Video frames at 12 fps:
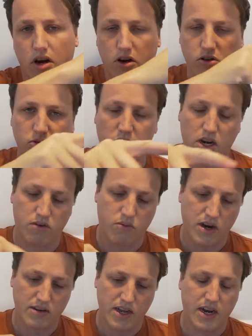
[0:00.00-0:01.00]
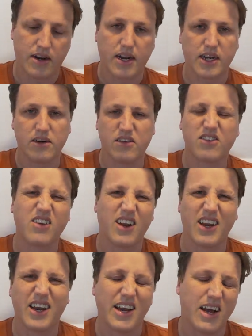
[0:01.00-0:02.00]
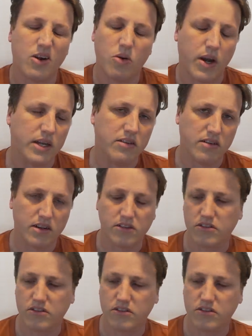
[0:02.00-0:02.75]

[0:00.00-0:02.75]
hose will kind of run down and I can just clean it out quite easily.